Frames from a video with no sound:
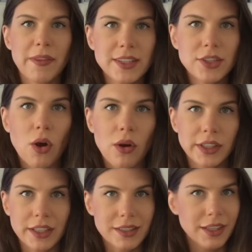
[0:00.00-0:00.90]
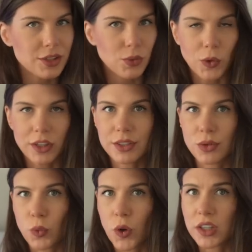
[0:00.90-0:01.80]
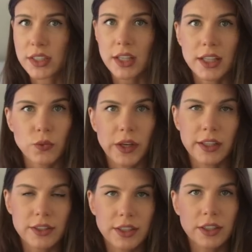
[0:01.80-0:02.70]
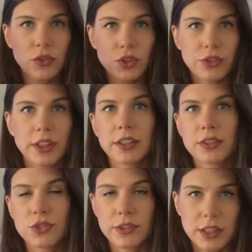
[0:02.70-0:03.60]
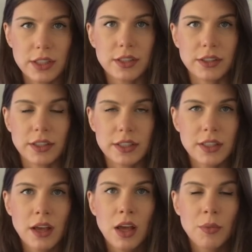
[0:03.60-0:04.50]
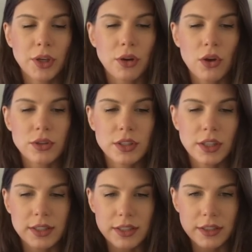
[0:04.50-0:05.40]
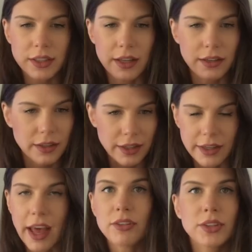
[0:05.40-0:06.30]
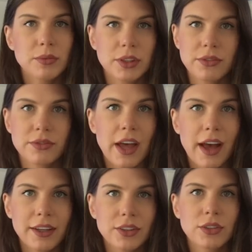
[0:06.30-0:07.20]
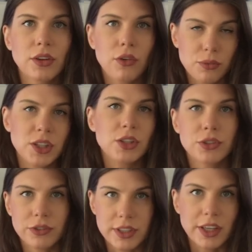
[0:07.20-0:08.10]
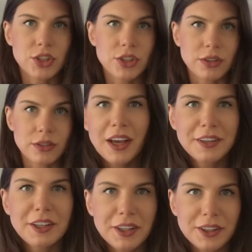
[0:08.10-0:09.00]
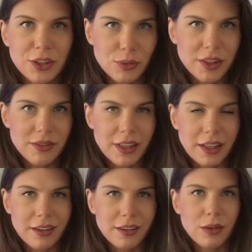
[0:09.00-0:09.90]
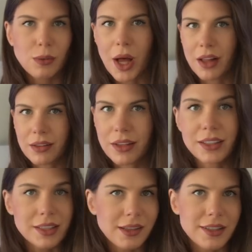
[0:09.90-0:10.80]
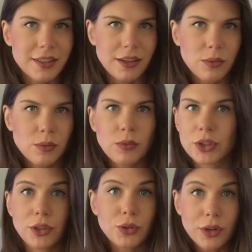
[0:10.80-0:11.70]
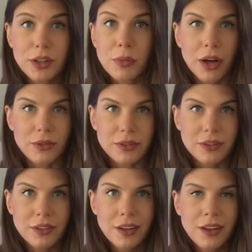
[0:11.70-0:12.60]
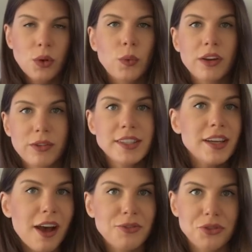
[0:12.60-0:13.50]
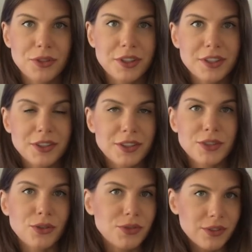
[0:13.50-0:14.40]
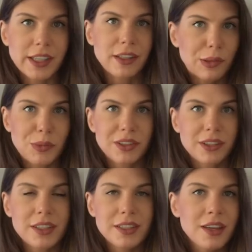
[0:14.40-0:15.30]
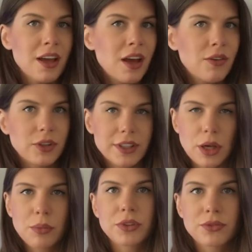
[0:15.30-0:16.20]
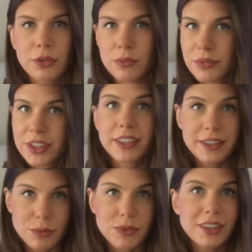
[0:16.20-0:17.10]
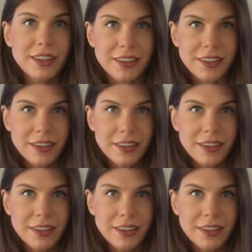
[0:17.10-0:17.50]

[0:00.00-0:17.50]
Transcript: this story is getting worse and worse as we continue shrinking transistors because it's an inevitable effect of miniaturization. And here you might think, well, Anastasia, what are you talking about? We already have transistors of 3 nanometers, for example, from TSMC.